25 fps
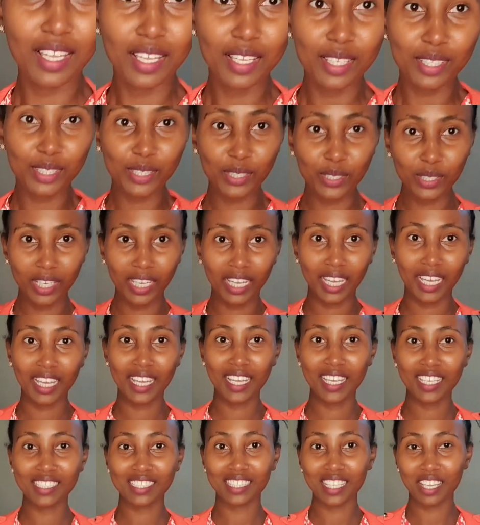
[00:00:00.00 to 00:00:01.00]
So
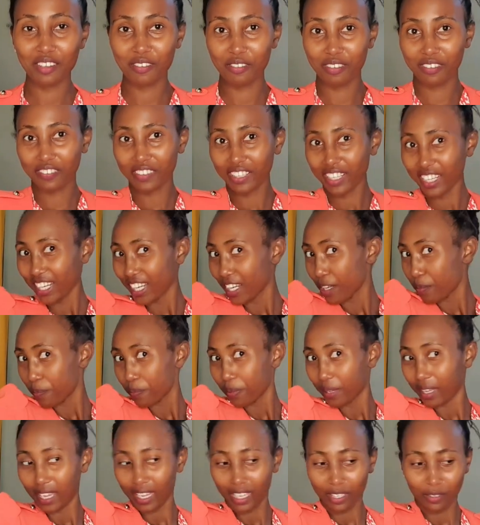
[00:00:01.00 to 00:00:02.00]
guys, I was really
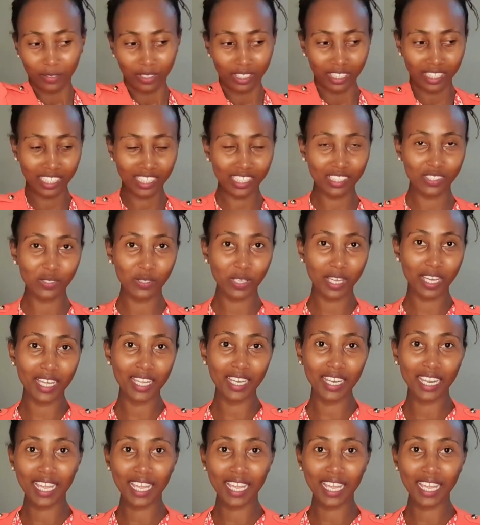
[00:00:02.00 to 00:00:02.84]
paired with this one,